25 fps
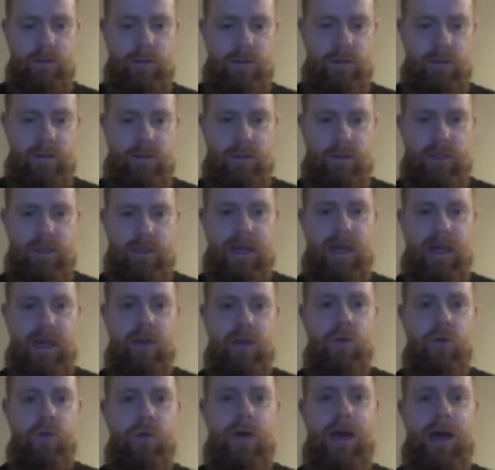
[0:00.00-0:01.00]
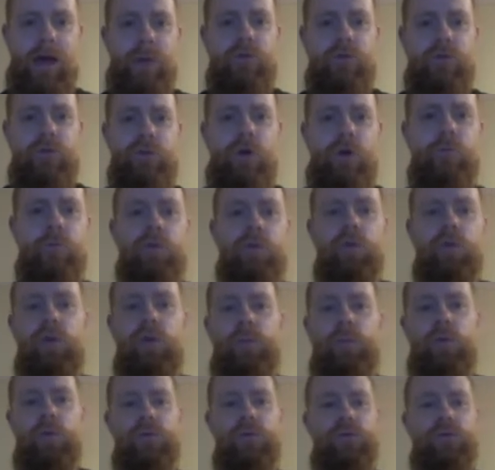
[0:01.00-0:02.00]
yellow. I would normally
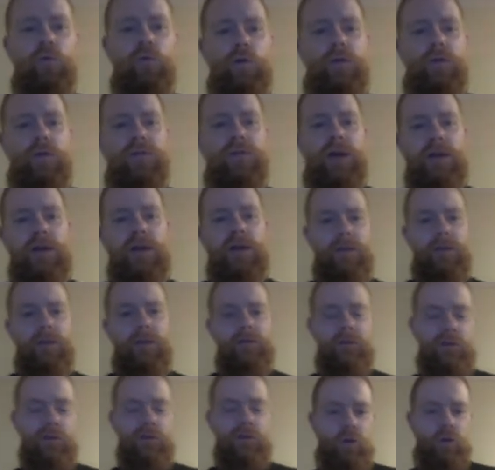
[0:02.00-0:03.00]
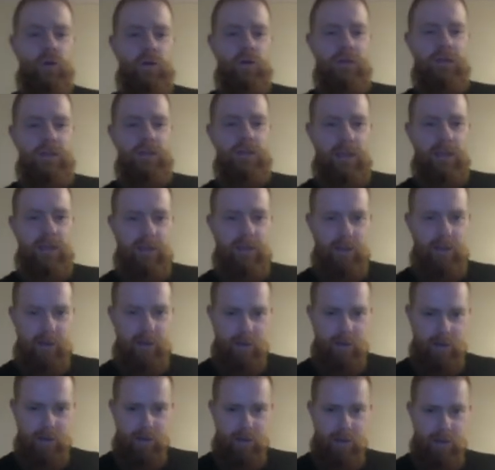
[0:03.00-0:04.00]
put 4 or 5 different choices in there.
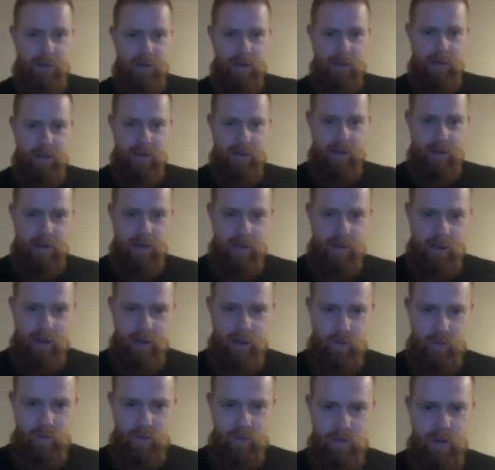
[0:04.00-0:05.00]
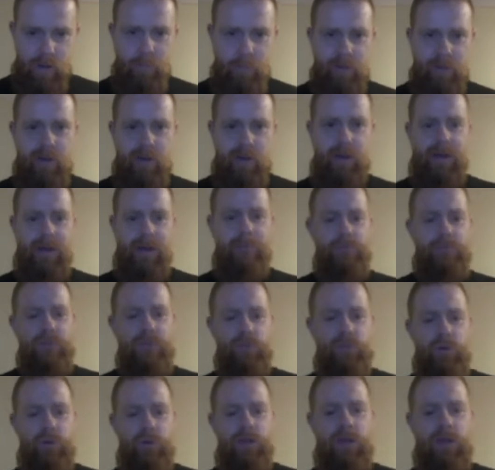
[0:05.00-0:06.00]
Now, number of limbs,
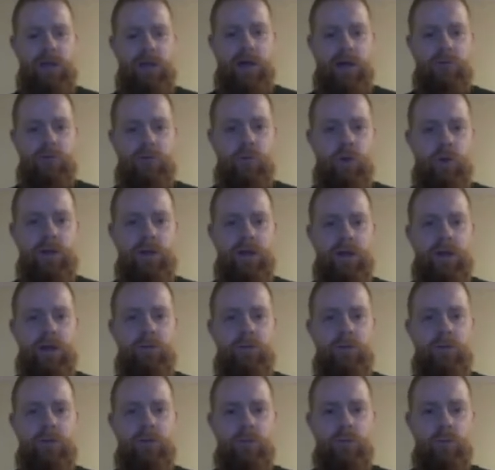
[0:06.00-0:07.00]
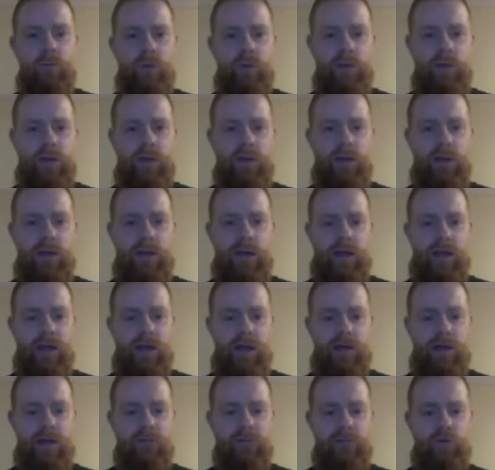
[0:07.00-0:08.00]
we could have 1 limb, we could
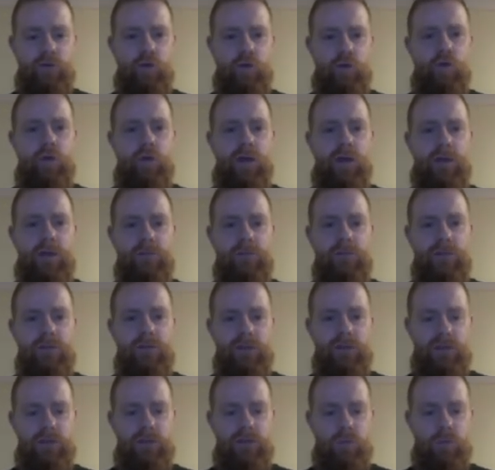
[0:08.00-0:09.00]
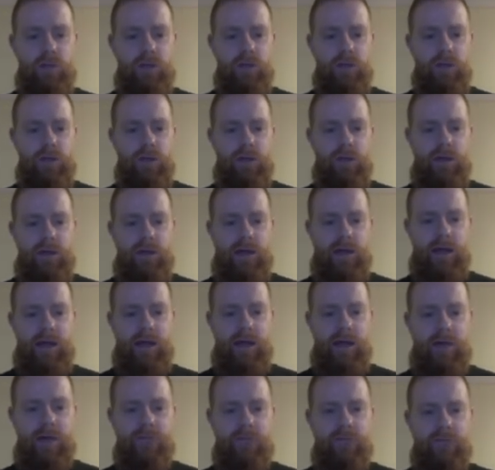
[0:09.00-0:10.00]
have 2 limbs, we could
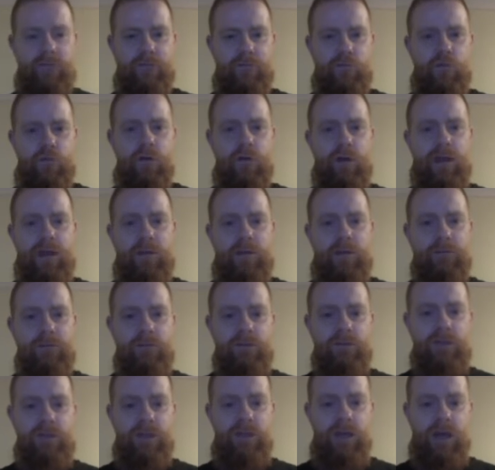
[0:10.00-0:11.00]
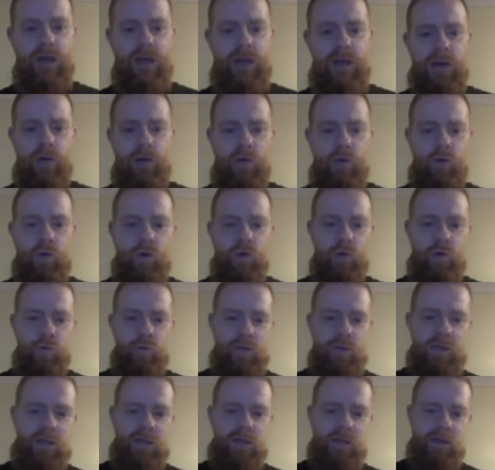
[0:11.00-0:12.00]
have 4 limbs, or
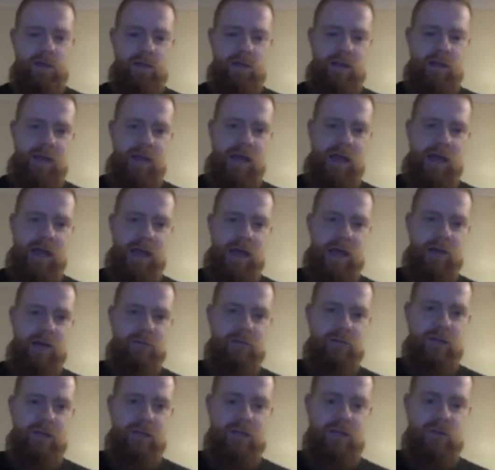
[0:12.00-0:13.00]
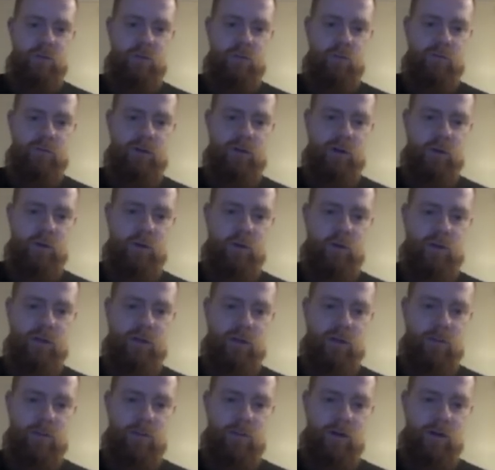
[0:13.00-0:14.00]
we could have, let's go for an odd
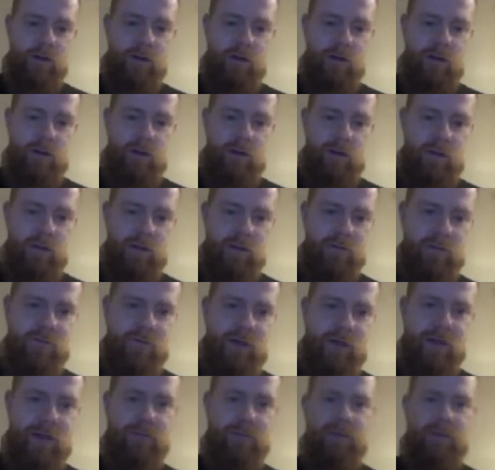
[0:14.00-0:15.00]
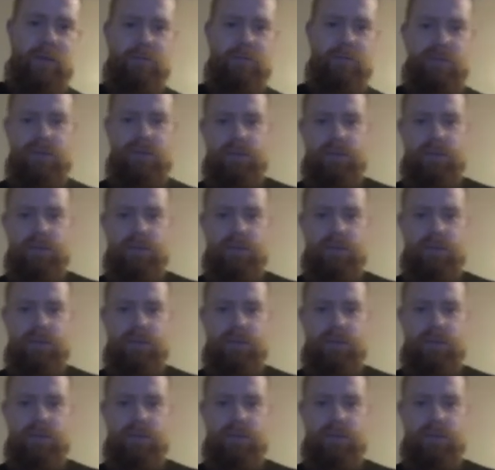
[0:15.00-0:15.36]
number, 5 limbs.